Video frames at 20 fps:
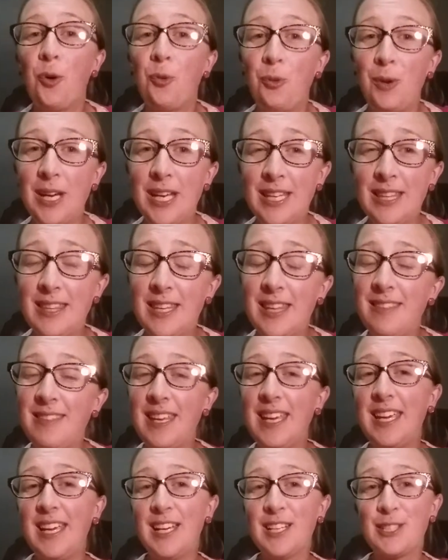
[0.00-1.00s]
With
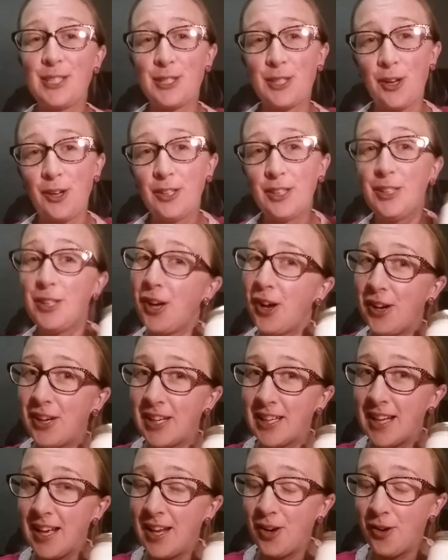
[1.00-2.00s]
the solid
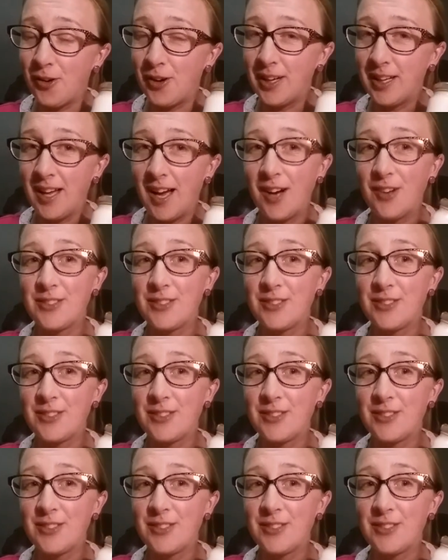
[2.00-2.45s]
coconut oil,